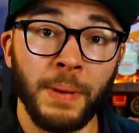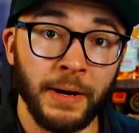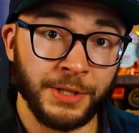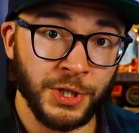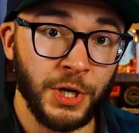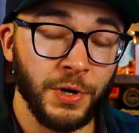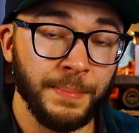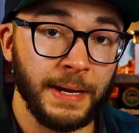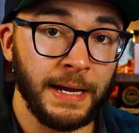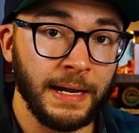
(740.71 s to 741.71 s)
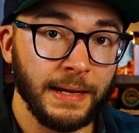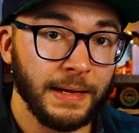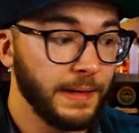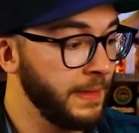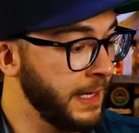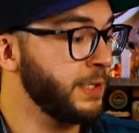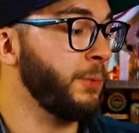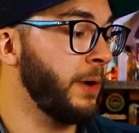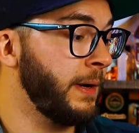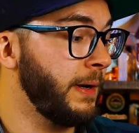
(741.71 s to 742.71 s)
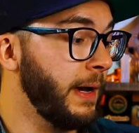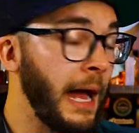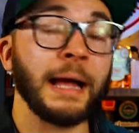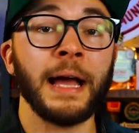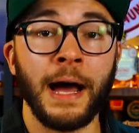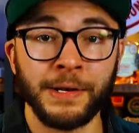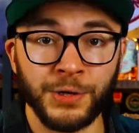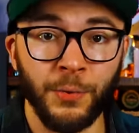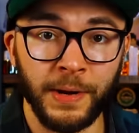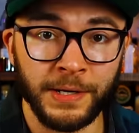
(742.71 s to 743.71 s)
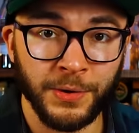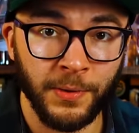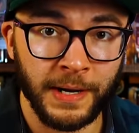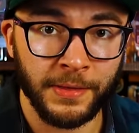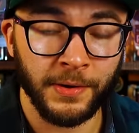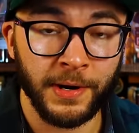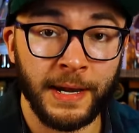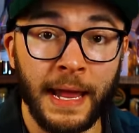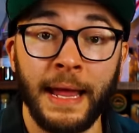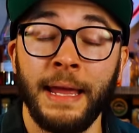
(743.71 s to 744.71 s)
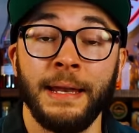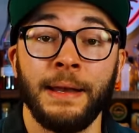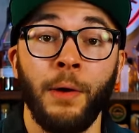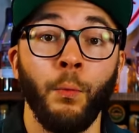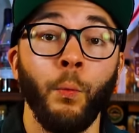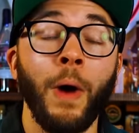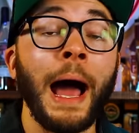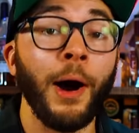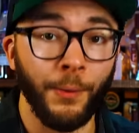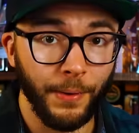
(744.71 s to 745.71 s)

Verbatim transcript: but it's new to me. This one I got in 2023 and wow,